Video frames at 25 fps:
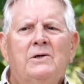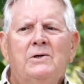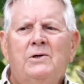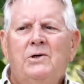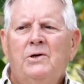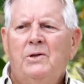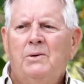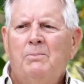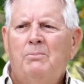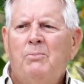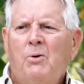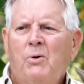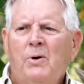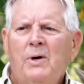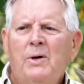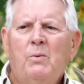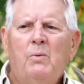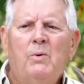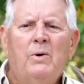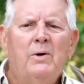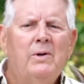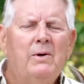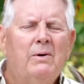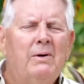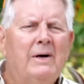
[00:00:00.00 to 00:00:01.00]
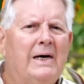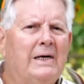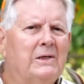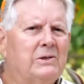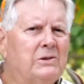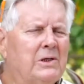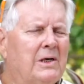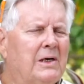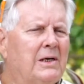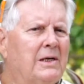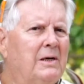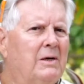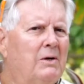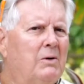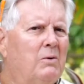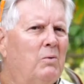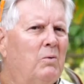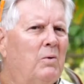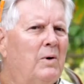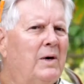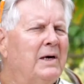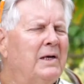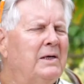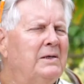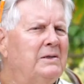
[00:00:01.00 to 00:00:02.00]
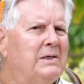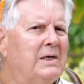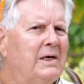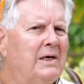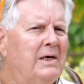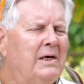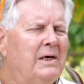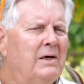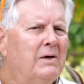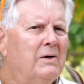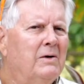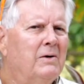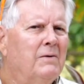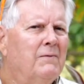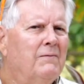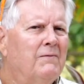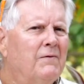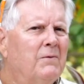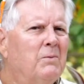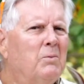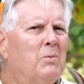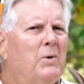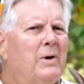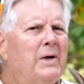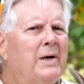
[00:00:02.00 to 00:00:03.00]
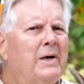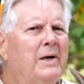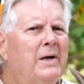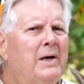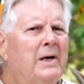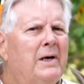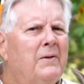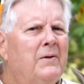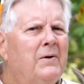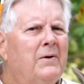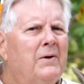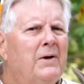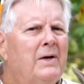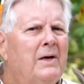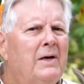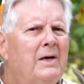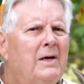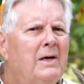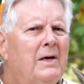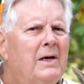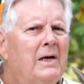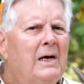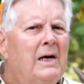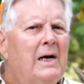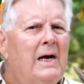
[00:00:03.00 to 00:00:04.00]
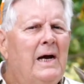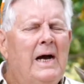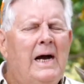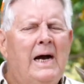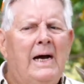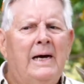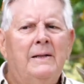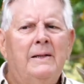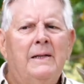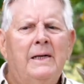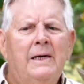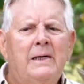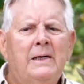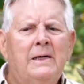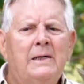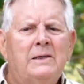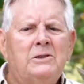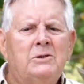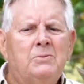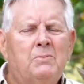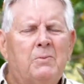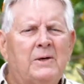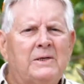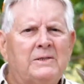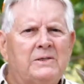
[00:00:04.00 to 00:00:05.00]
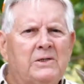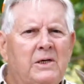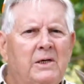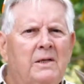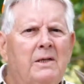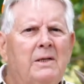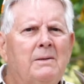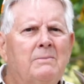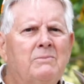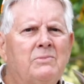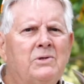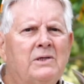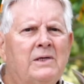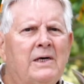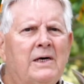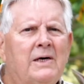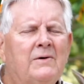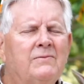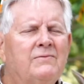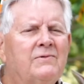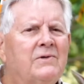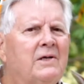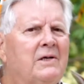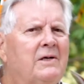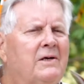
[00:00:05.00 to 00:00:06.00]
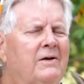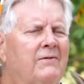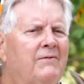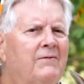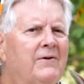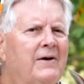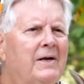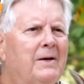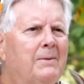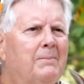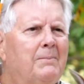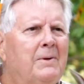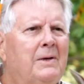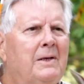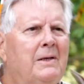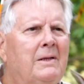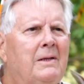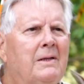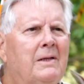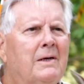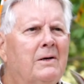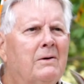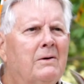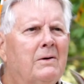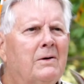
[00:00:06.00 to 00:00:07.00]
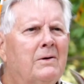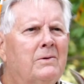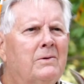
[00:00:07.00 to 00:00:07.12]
to the point where they're actually wanting to hear from one another and then expressing themselves and developing their